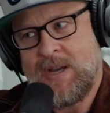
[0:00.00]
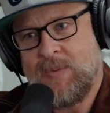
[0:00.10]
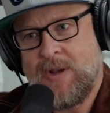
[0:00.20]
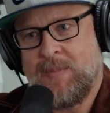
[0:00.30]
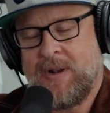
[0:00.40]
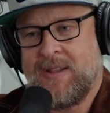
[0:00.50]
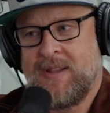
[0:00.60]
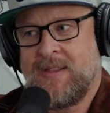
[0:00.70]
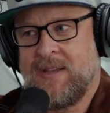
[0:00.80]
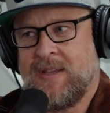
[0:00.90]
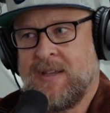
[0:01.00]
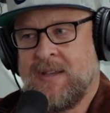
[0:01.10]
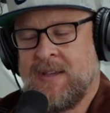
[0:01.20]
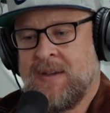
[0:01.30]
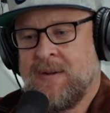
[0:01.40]
that way, but the
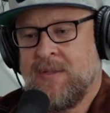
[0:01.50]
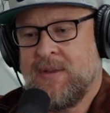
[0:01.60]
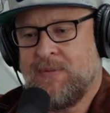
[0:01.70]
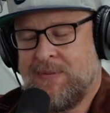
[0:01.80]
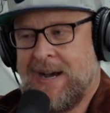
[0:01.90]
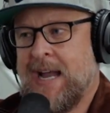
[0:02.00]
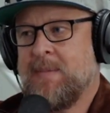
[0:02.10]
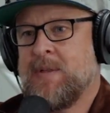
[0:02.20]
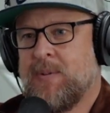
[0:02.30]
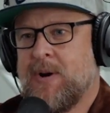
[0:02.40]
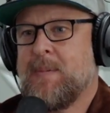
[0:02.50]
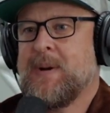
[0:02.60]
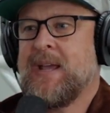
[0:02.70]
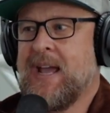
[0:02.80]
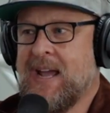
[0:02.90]
vibe the
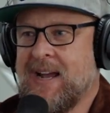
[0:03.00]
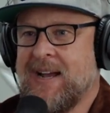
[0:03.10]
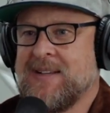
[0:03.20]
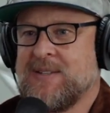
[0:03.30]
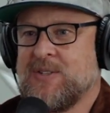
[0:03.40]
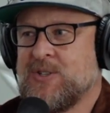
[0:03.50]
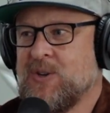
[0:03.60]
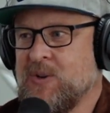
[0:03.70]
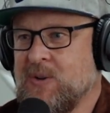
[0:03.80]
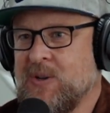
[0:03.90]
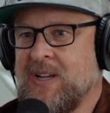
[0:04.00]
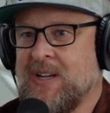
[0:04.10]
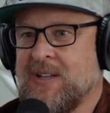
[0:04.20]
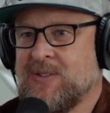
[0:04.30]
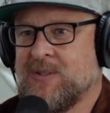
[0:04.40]
property has is so
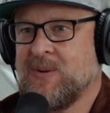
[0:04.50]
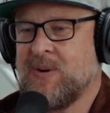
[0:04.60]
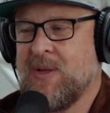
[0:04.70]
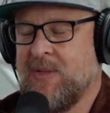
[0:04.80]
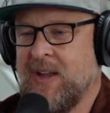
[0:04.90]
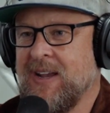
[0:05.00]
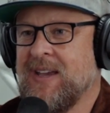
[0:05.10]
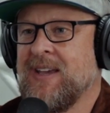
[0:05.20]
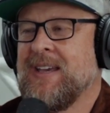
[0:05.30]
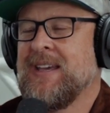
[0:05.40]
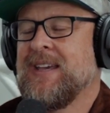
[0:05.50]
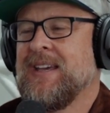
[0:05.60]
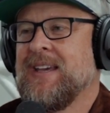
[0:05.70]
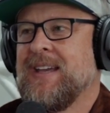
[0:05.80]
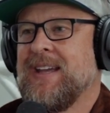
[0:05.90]
unique and so authentic.
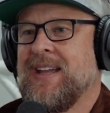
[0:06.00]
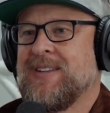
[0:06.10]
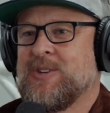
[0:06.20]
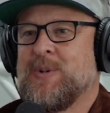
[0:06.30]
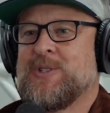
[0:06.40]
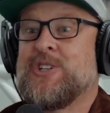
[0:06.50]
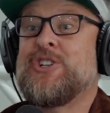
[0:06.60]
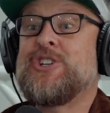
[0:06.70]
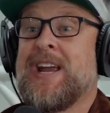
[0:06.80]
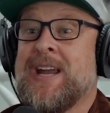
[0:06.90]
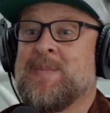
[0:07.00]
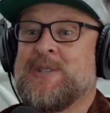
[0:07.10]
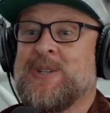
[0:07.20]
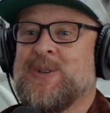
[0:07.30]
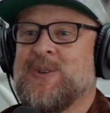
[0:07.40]
It's almost a shame
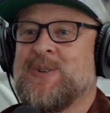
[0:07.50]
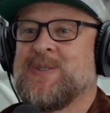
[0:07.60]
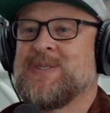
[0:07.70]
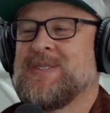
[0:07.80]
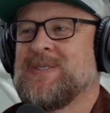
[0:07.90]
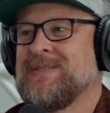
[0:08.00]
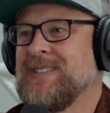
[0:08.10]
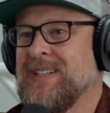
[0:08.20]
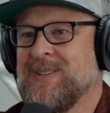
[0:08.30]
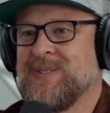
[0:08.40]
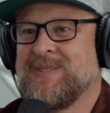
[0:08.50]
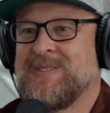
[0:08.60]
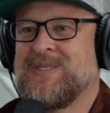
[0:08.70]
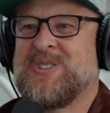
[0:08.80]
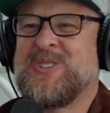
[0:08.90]
to,
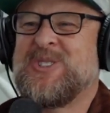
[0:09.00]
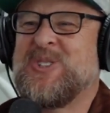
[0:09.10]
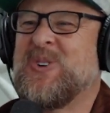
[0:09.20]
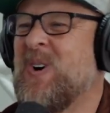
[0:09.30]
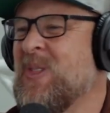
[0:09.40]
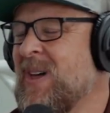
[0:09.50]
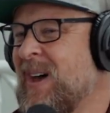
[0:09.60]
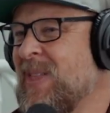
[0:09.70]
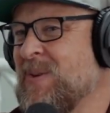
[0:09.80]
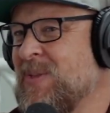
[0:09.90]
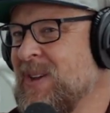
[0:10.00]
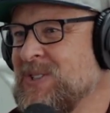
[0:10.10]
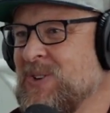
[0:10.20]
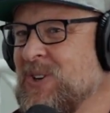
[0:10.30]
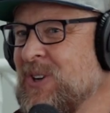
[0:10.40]
do all the other
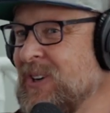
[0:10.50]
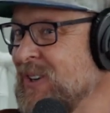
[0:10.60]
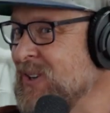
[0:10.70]
things you could